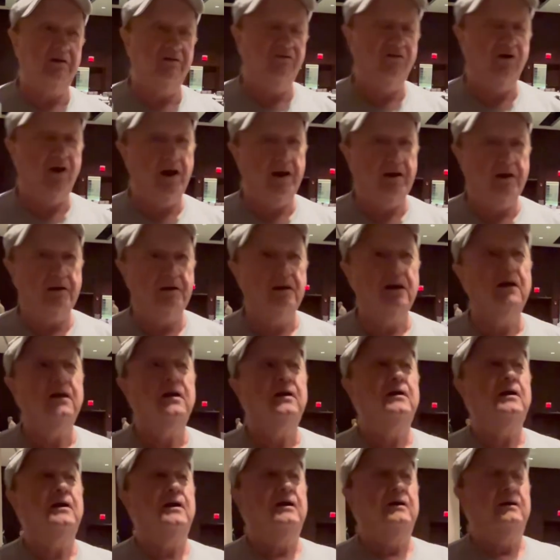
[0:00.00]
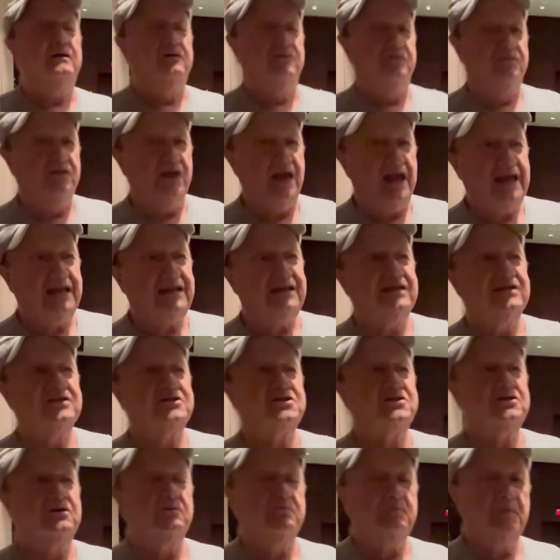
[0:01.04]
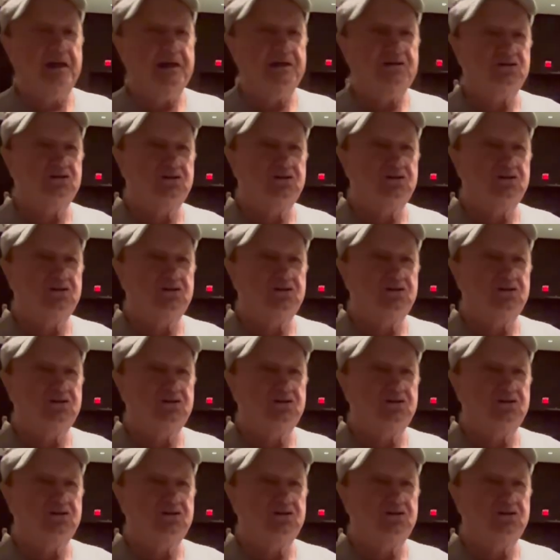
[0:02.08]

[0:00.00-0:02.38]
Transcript: to fire. That is to make